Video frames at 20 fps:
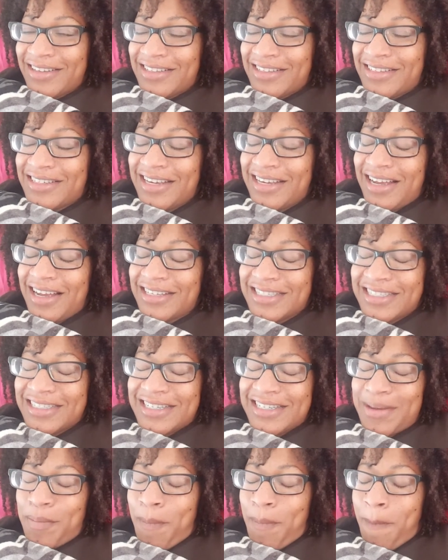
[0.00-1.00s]

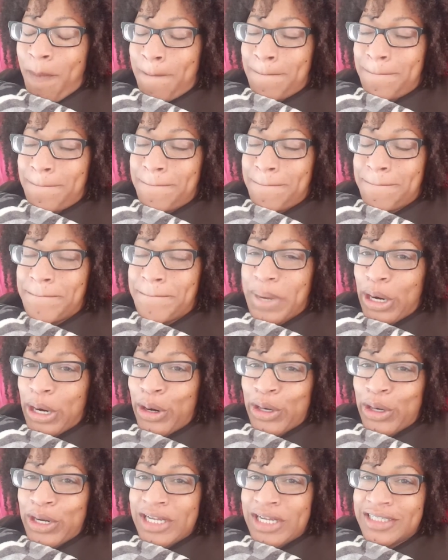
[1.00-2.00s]
Just
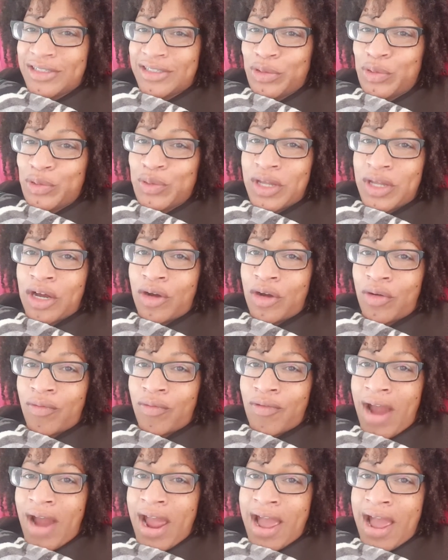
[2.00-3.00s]
burn it to the
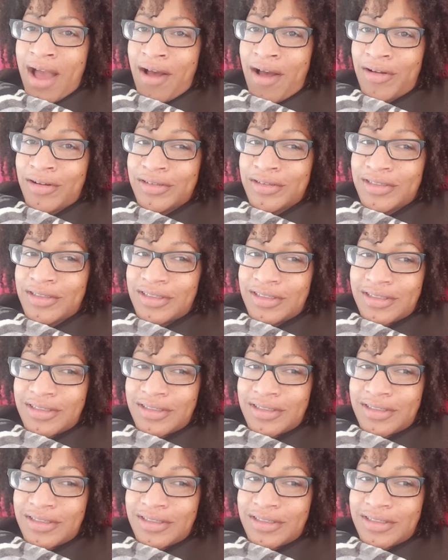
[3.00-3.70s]
ground.